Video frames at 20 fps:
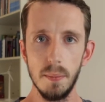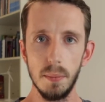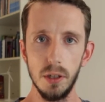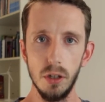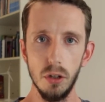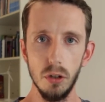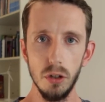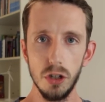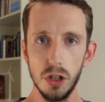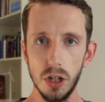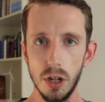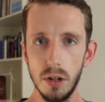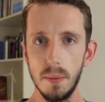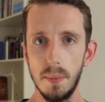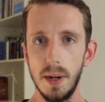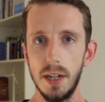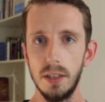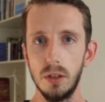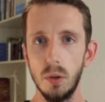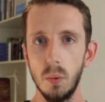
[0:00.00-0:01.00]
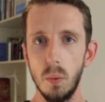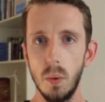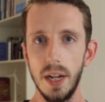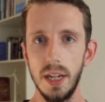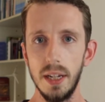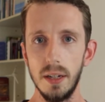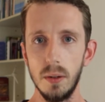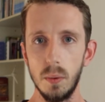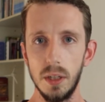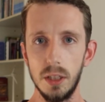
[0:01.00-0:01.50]
but also about the
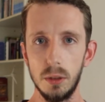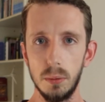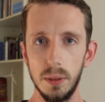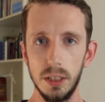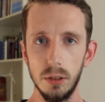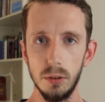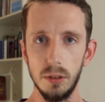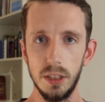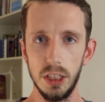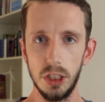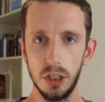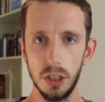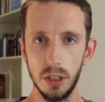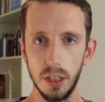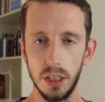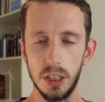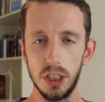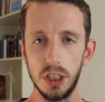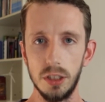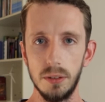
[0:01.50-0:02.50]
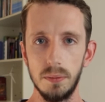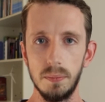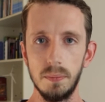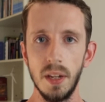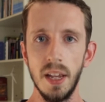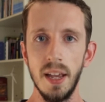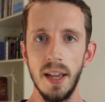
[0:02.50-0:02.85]
way in which we do research.